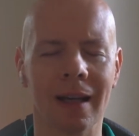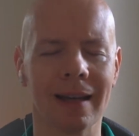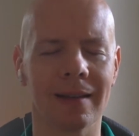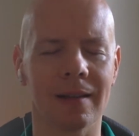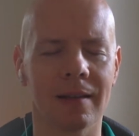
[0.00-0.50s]
in
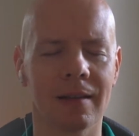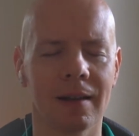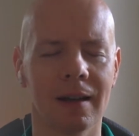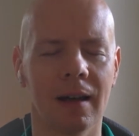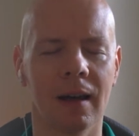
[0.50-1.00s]
essence,
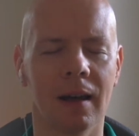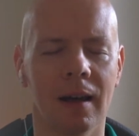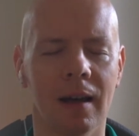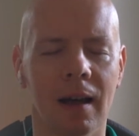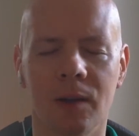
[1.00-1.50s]

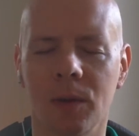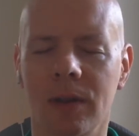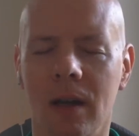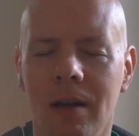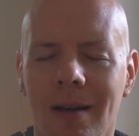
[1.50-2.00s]
as we
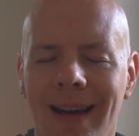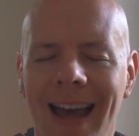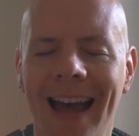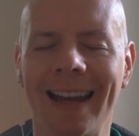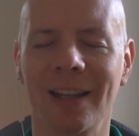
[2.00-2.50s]
said,
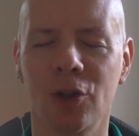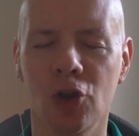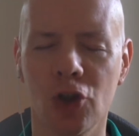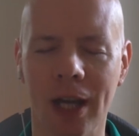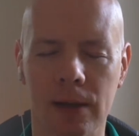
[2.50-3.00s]
an
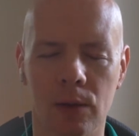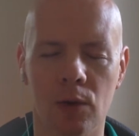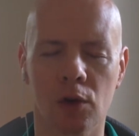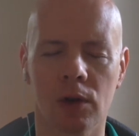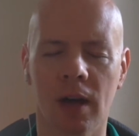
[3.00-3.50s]
exchange